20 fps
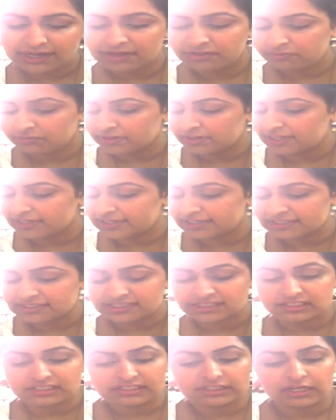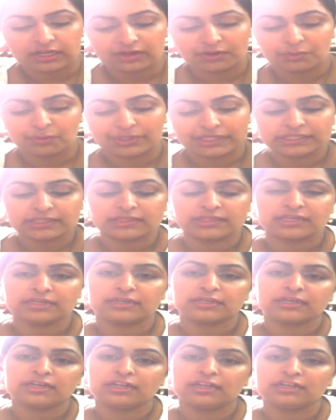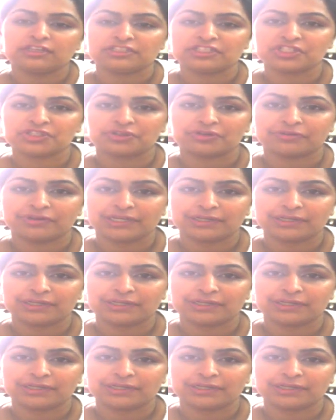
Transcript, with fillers: I feel like it doesn't go with the colour story